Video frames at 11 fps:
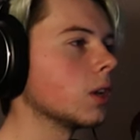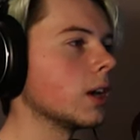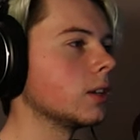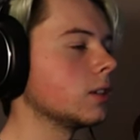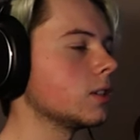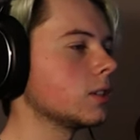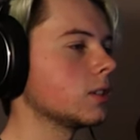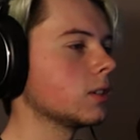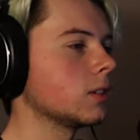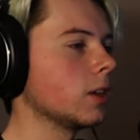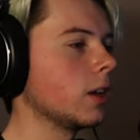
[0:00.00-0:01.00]
I just,
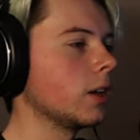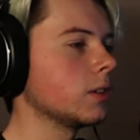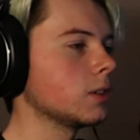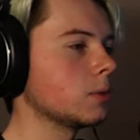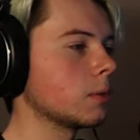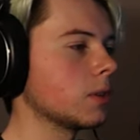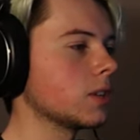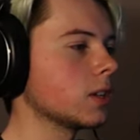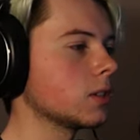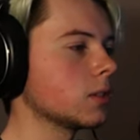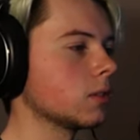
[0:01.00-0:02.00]
I don't know, it doesn't make much
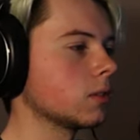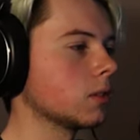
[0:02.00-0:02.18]
sense.